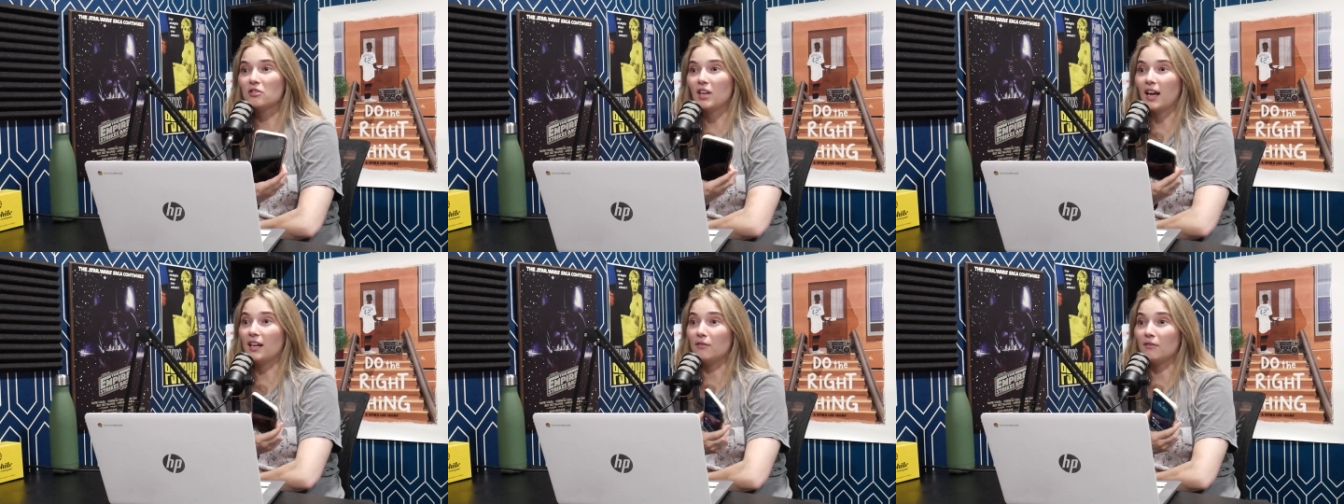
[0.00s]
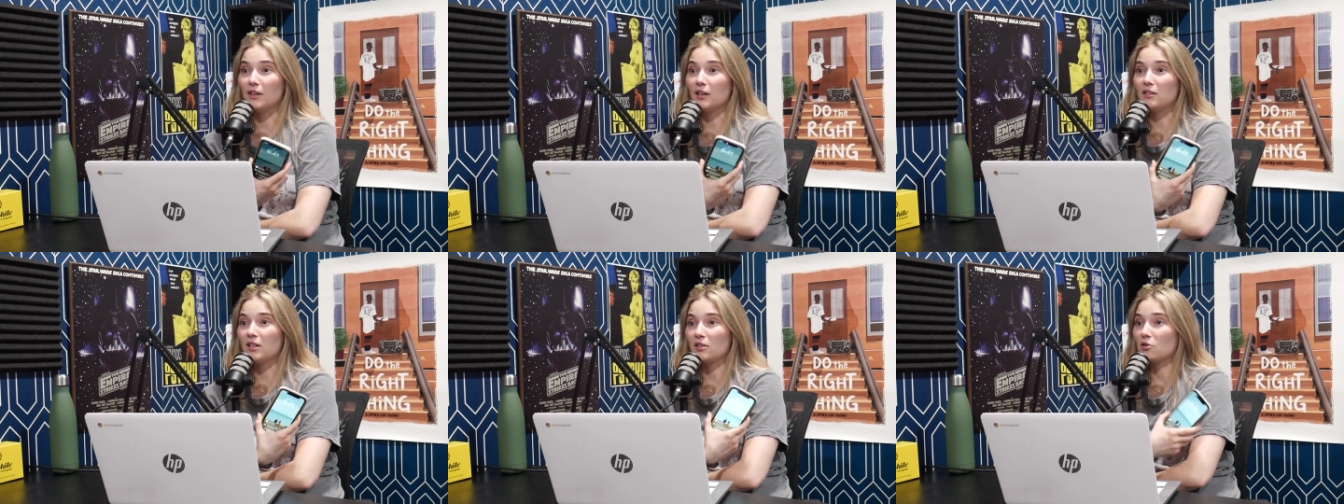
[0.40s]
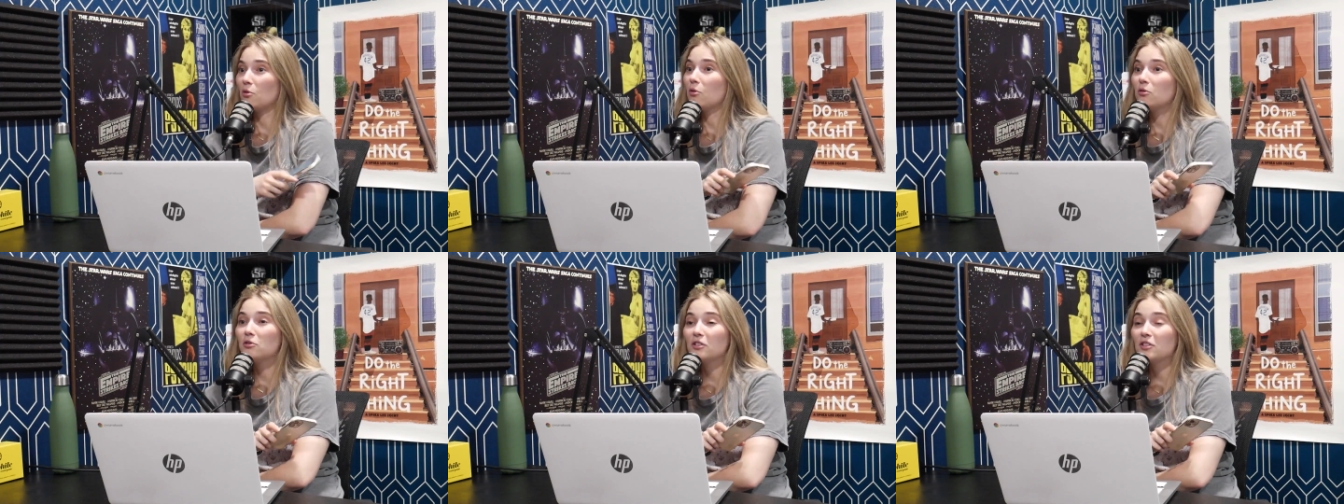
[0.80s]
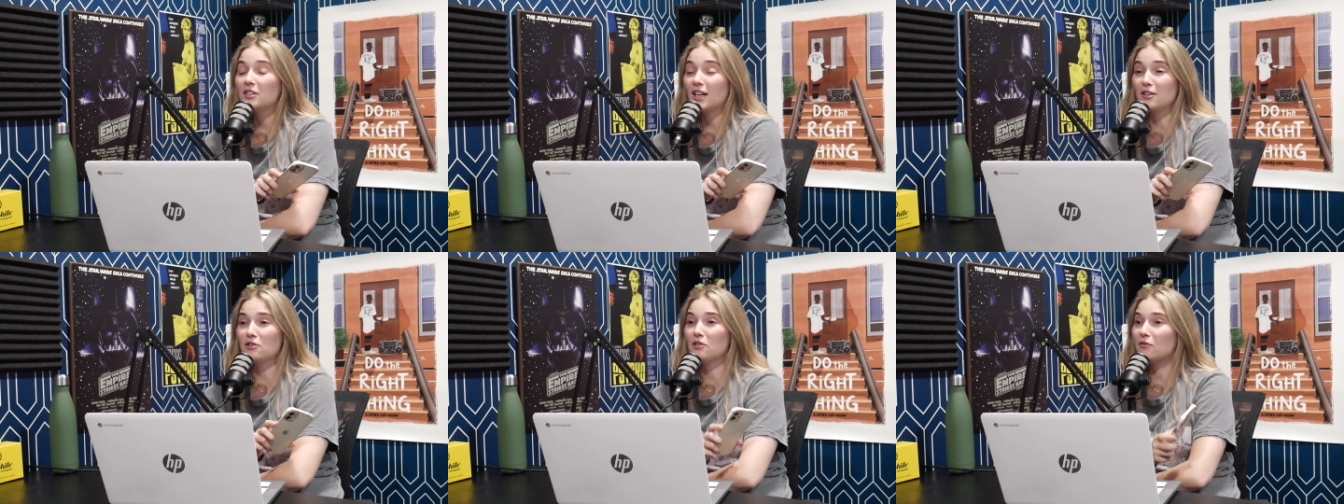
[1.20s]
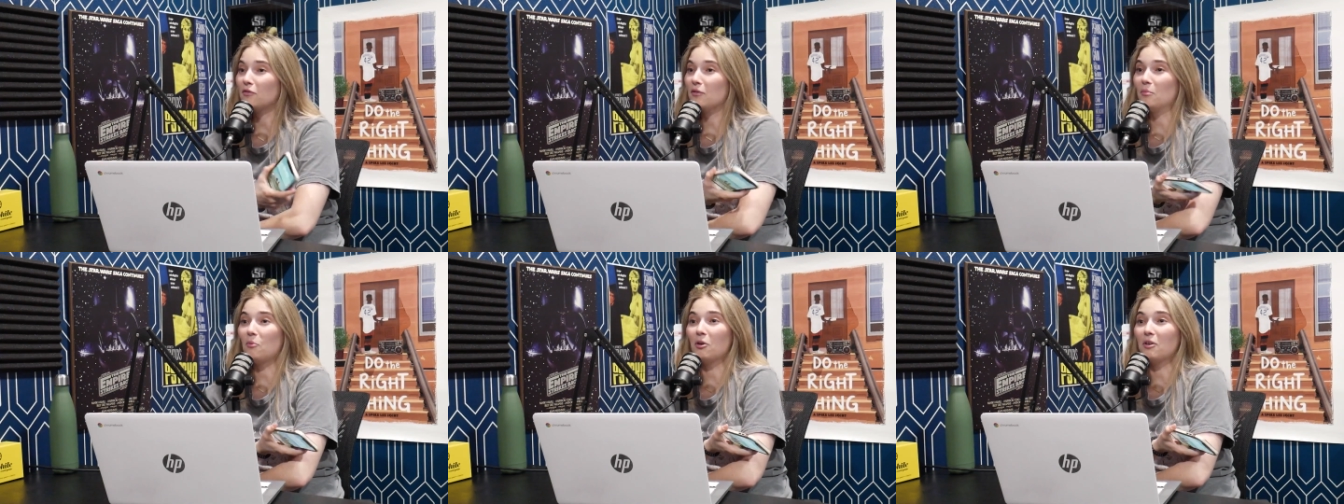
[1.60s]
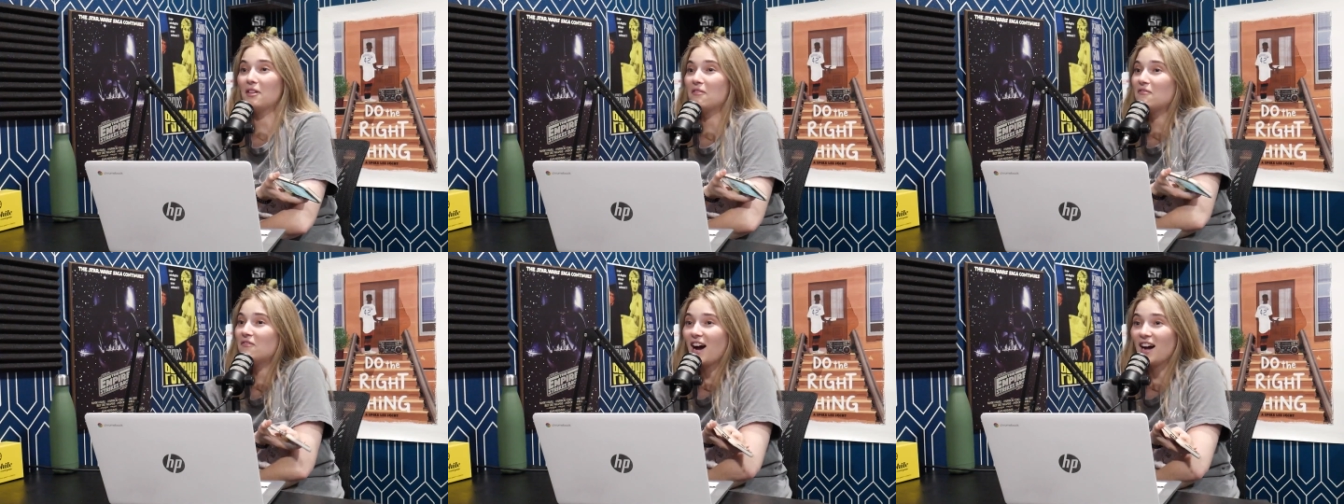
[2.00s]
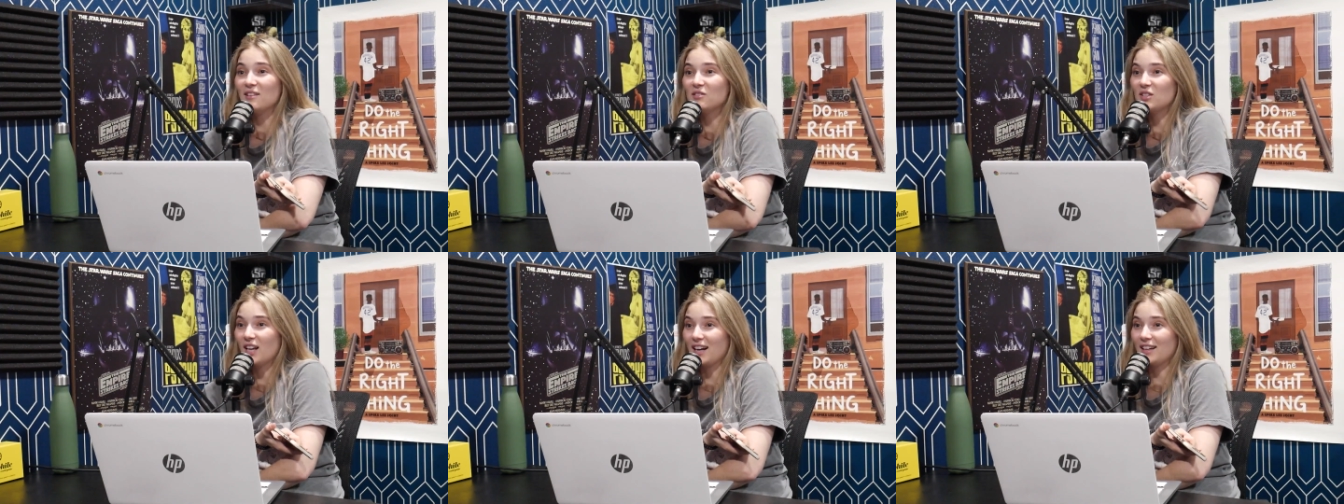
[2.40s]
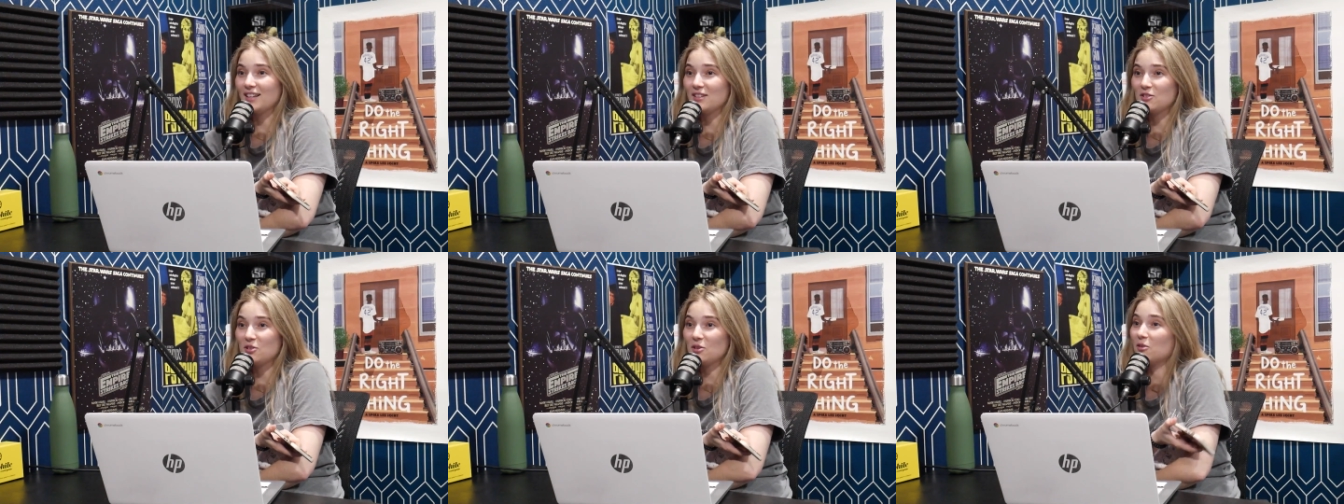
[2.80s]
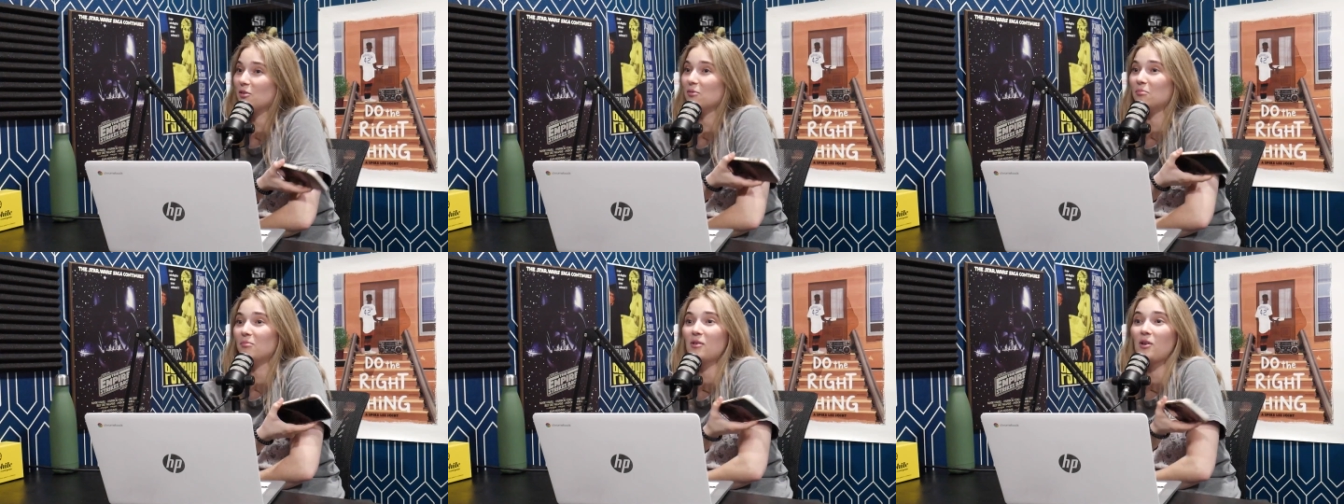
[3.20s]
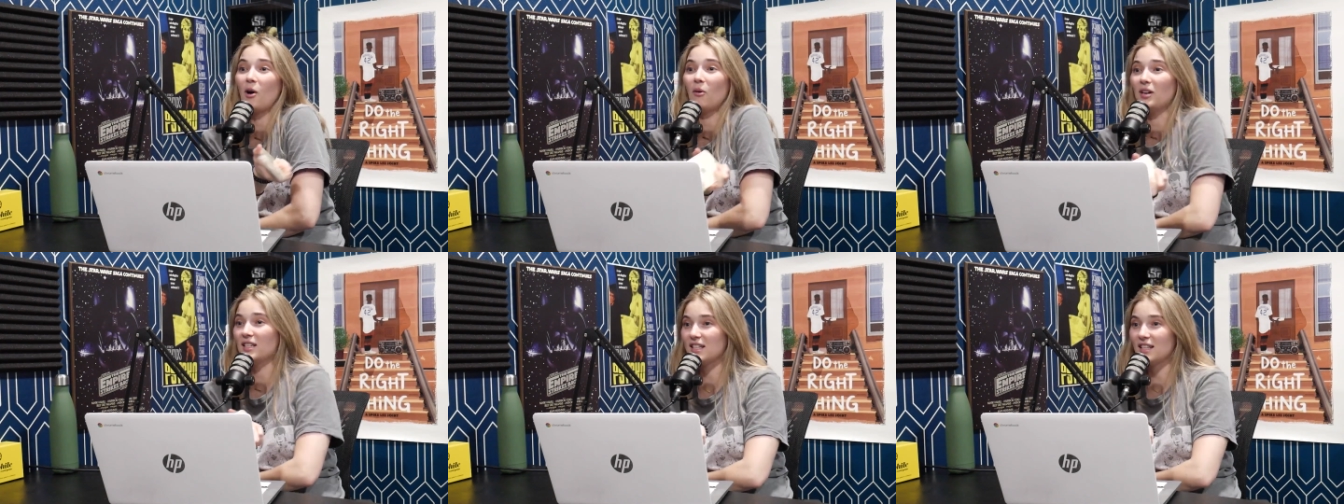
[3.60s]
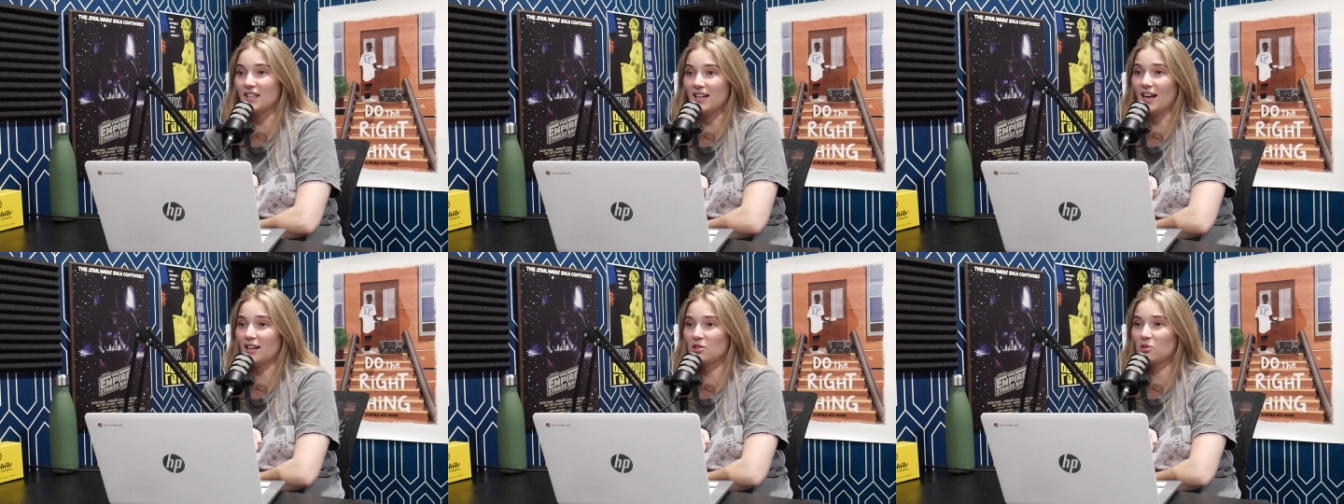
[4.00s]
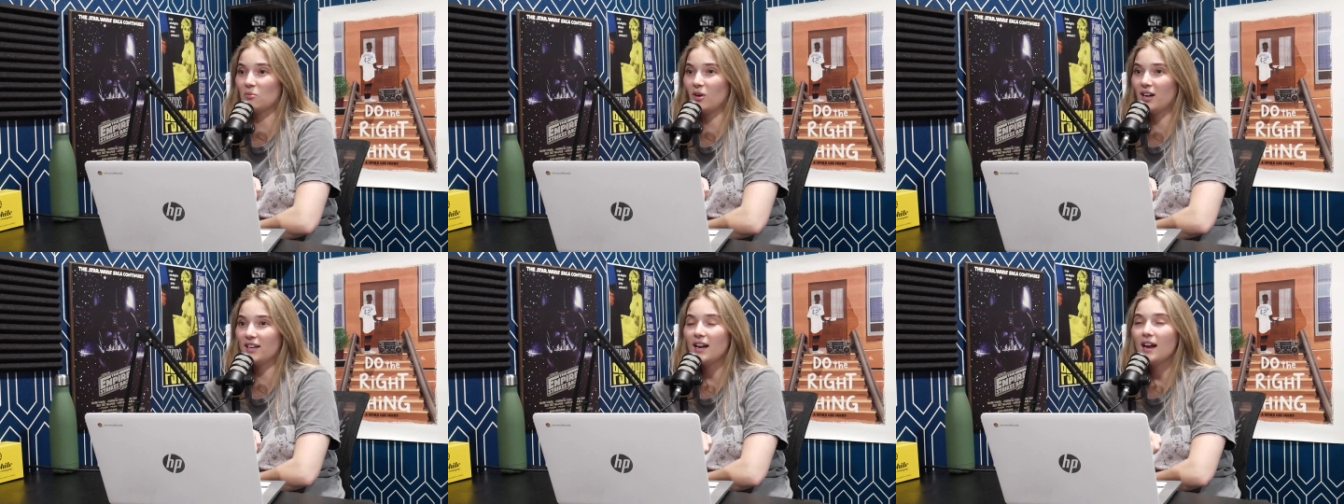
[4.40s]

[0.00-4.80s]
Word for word: and if it doesn't hold your attention for more than 5 seconds, you're going to the next one.